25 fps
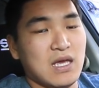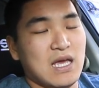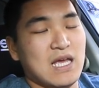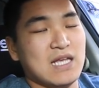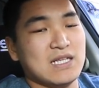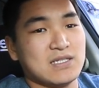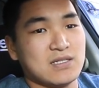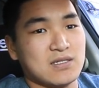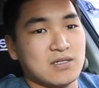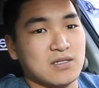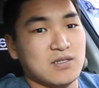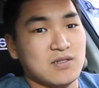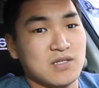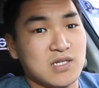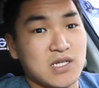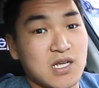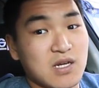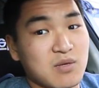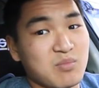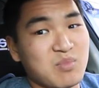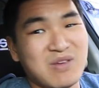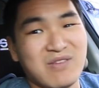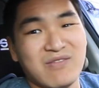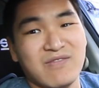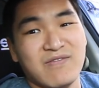it's going
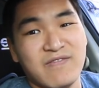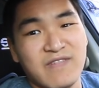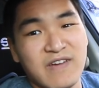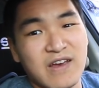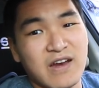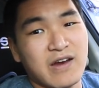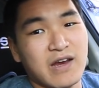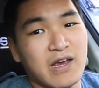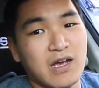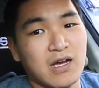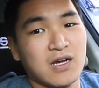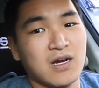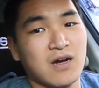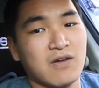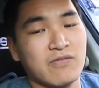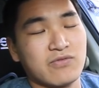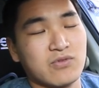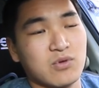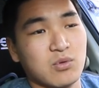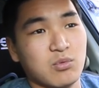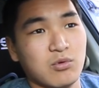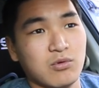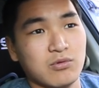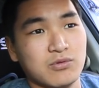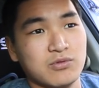to be very
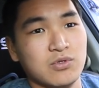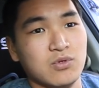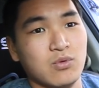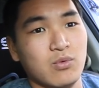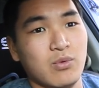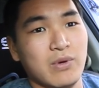uncomfortable to